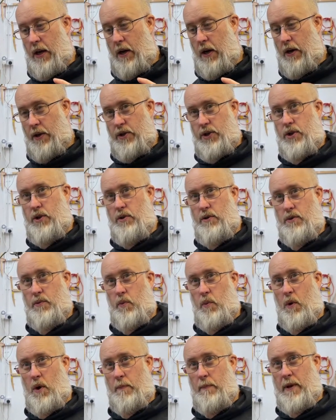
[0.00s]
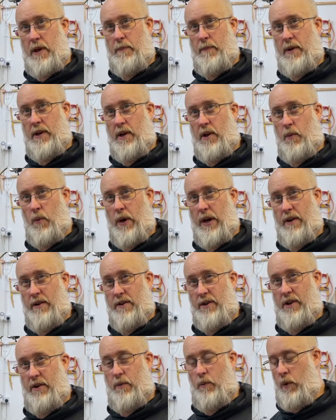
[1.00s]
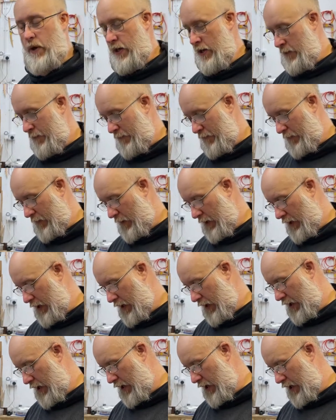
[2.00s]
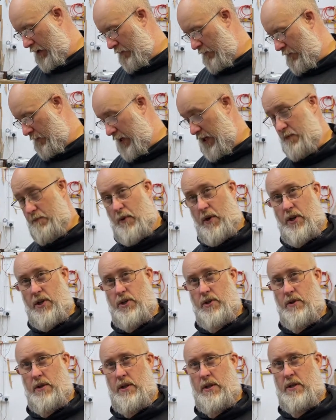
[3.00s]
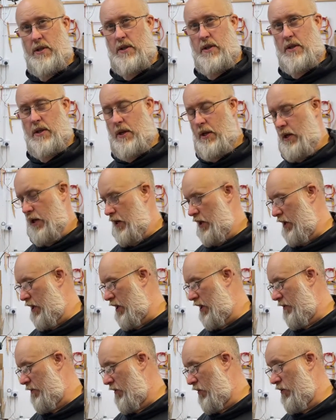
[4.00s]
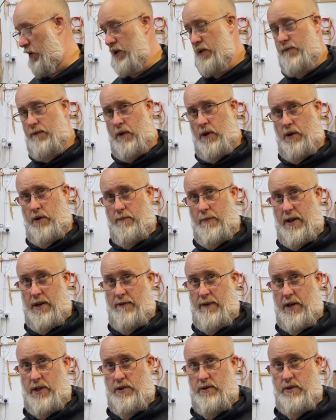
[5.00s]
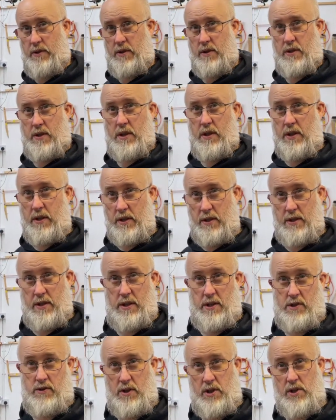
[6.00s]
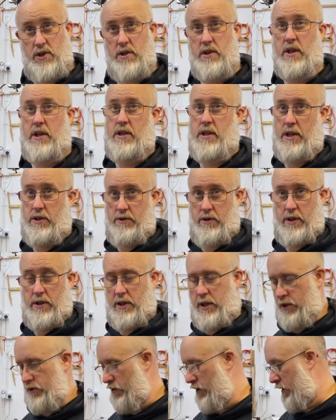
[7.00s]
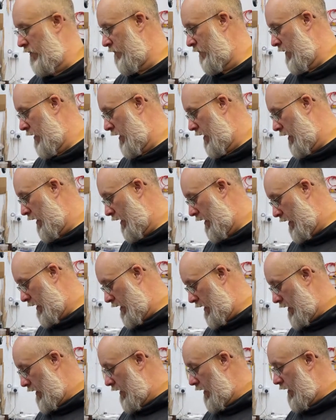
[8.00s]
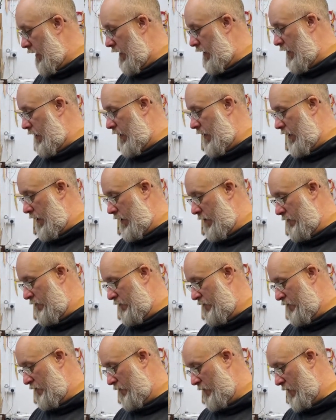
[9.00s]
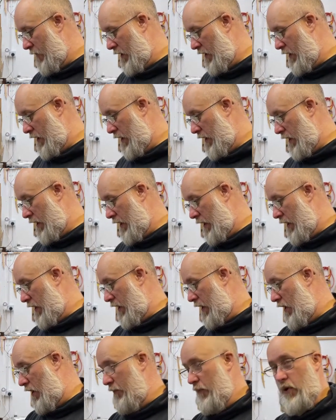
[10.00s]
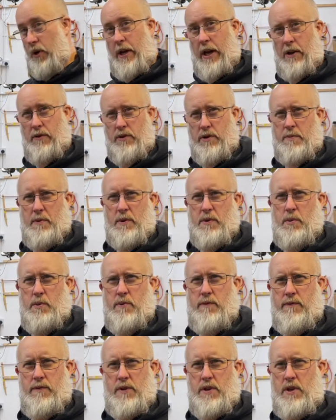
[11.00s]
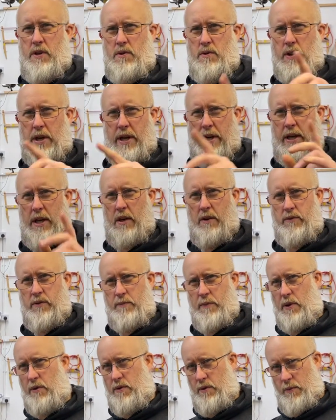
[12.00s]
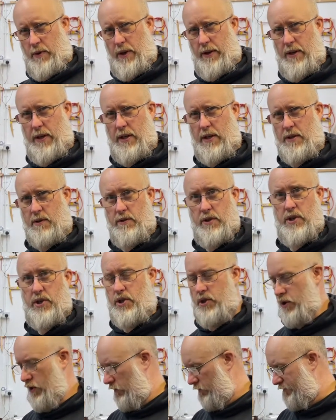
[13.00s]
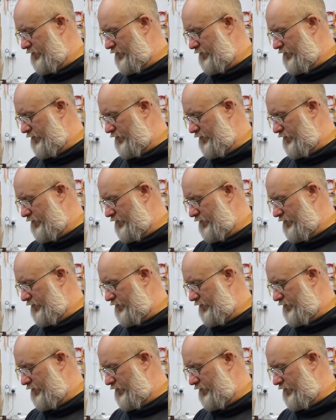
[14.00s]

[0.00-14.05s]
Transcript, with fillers: I choose what PPE I wear and don't wear. Um, that's my choice. Um, always follow the manufacturer's guidance, instructions, etc., etc. Um, I'm not held responsible for you getting ill from using one of these or injured.